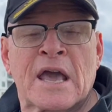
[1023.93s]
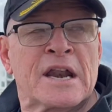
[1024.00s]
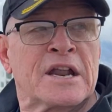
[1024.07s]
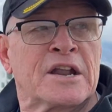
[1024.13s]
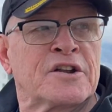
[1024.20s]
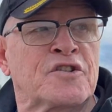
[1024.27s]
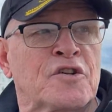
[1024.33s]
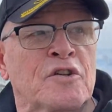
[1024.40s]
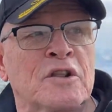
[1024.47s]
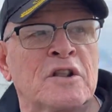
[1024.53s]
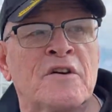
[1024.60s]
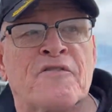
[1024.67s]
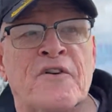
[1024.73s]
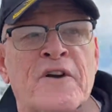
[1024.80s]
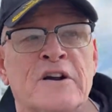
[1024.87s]
and internal
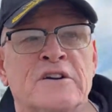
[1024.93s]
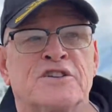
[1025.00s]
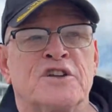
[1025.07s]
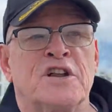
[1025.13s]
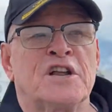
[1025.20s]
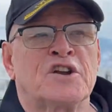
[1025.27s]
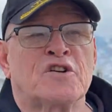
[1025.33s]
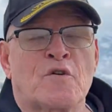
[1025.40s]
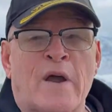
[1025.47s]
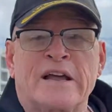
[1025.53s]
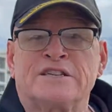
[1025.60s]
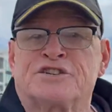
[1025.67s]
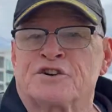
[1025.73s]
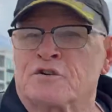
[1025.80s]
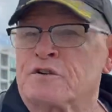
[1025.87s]
affairs. You need
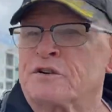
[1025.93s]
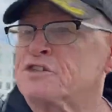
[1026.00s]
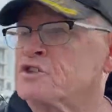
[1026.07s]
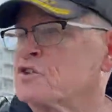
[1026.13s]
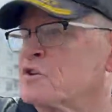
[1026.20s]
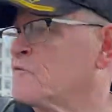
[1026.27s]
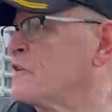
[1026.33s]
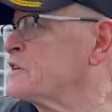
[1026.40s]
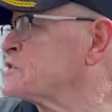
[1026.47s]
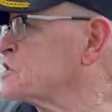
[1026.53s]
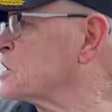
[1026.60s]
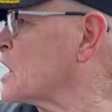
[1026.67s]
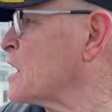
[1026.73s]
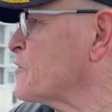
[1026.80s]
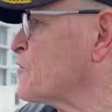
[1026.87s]
grand juries to
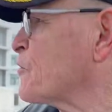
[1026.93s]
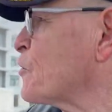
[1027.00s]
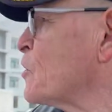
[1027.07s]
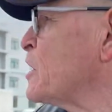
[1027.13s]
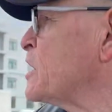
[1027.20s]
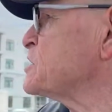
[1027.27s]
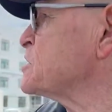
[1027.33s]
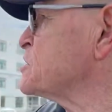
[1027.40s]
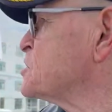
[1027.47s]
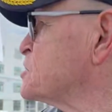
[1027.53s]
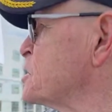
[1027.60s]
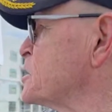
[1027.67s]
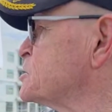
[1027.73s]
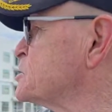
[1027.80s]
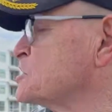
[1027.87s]
investigate for us
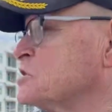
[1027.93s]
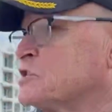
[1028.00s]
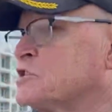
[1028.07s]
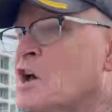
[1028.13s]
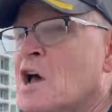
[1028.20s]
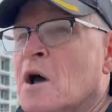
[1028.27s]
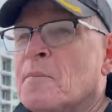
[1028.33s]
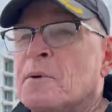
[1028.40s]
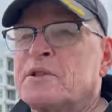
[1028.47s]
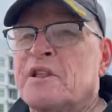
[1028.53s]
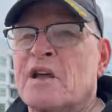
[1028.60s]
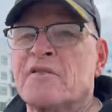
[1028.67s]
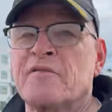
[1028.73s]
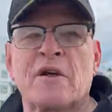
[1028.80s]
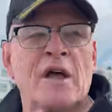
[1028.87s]
as citizens.
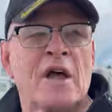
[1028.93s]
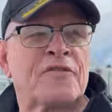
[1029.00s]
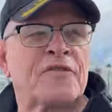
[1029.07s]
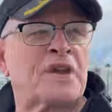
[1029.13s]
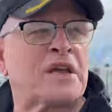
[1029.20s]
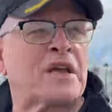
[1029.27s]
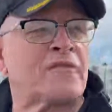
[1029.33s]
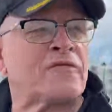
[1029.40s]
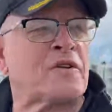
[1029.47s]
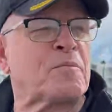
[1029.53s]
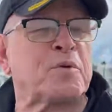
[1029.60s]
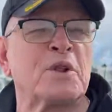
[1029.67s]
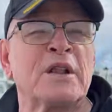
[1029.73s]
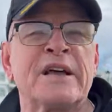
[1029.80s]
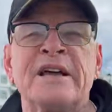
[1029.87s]
But they
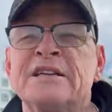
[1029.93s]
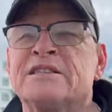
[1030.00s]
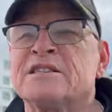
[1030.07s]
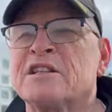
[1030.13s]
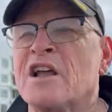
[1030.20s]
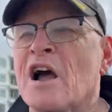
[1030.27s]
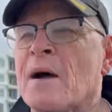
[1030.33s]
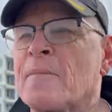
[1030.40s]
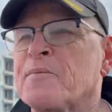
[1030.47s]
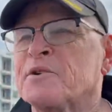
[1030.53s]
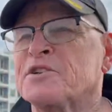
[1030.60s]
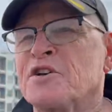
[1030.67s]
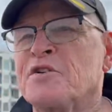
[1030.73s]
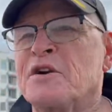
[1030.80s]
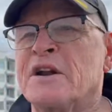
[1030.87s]
give the police
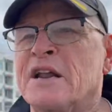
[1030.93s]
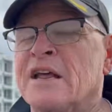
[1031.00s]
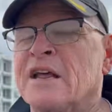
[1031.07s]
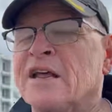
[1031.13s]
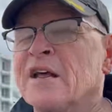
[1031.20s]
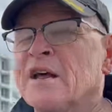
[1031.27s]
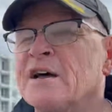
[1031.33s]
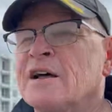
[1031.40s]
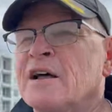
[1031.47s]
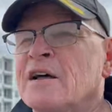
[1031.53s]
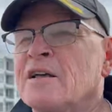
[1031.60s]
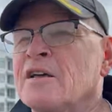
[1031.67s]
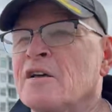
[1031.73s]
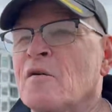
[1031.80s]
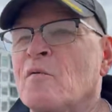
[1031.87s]
the opportunity.
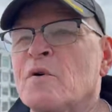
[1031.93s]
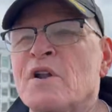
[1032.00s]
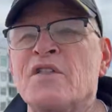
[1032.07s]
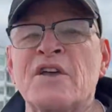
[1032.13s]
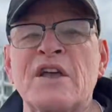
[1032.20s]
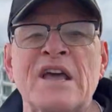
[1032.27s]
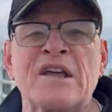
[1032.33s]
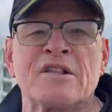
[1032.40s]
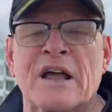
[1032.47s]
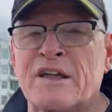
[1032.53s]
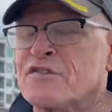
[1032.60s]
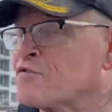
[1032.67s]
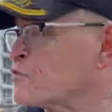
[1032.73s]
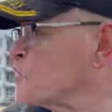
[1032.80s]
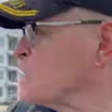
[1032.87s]
What do they get?
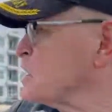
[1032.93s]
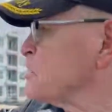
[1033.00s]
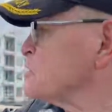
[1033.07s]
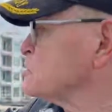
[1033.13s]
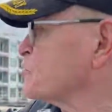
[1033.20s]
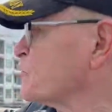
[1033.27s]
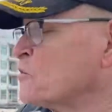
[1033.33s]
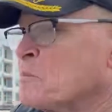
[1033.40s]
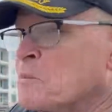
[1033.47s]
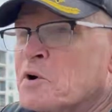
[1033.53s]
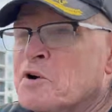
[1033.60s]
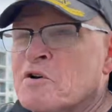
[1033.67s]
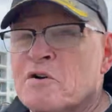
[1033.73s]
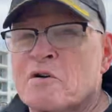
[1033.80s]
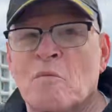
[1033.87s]
Like 3 years for
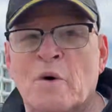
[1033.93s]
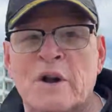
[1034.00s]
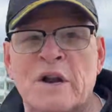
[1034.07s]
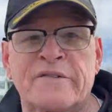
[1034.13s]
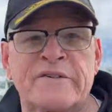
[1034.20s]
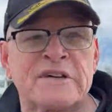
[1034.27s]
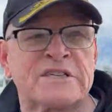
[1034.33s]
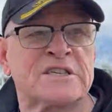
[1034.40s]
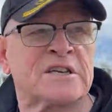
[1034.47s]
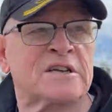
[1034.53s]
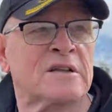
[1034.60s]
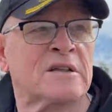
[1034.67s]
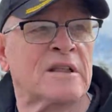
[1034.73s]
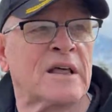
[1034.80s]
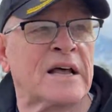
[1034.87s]
murdering one of us?
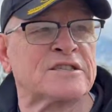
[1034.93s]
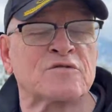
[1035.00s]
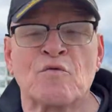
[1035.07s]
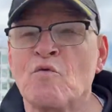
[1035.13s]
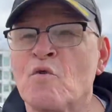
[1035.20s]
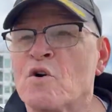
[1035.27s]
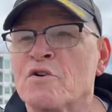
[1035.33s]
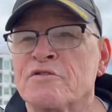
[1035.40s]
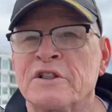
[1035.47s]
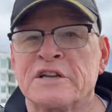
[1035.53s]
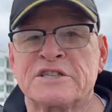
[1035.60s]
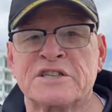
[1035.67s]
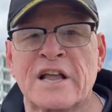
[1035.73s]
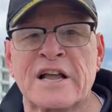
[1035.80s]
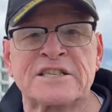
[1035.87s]
That's
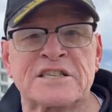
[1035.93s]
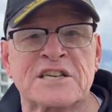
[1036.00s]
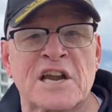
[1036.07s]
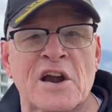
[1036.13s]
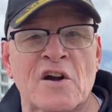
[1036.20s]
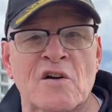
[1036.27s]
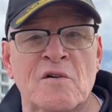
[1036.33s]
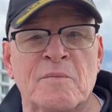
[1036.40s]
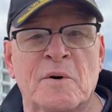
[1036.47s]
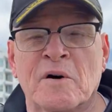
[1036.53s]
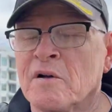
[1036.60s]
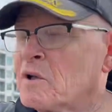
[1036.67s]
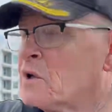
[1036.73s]
worthless. That's terrible.